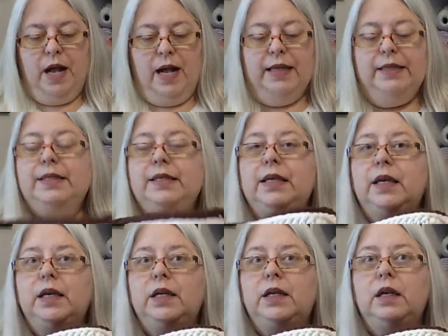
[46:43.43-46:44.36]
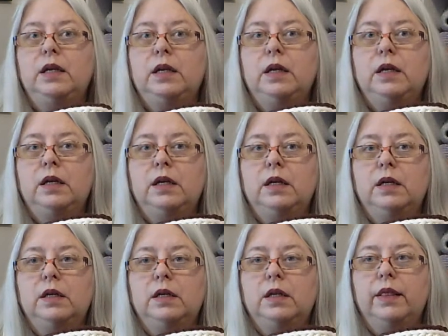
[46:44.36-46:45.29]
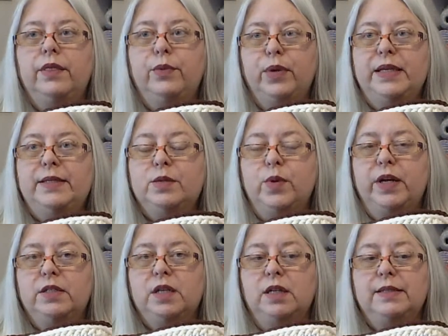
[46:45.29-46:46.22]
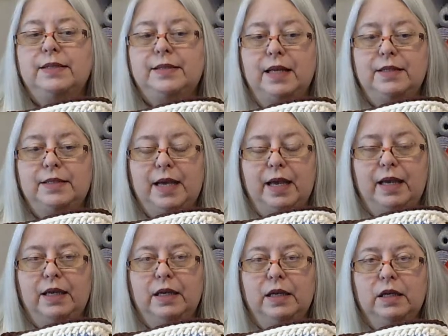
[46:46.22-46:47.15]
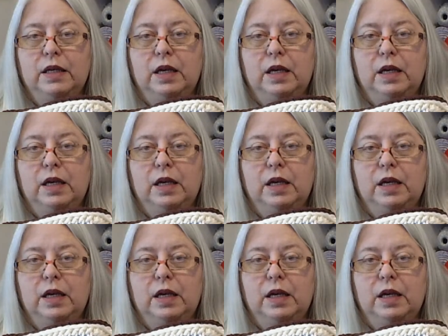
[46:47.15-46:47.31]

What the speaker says: I did 3 squares on Sunday.